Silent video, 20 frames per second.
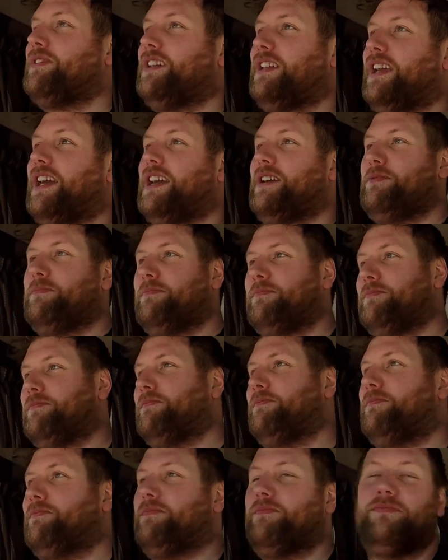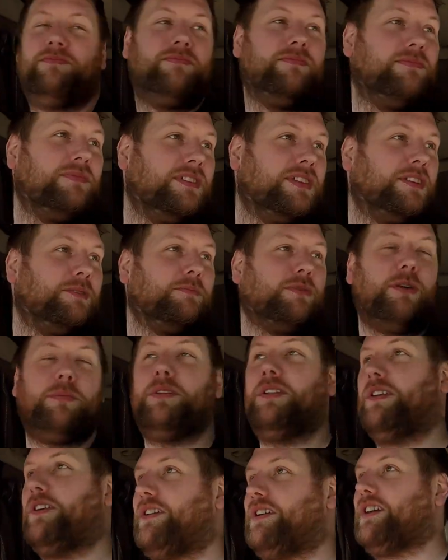Yeah,
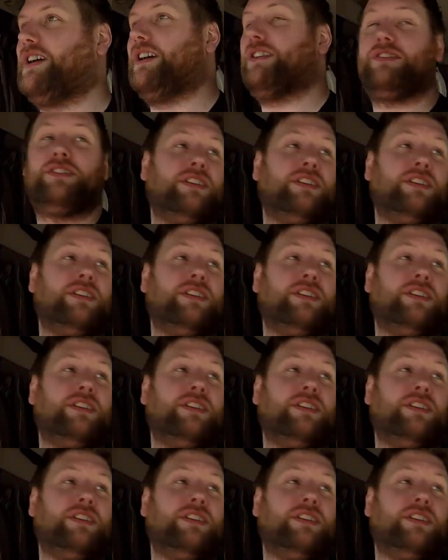properly good guys.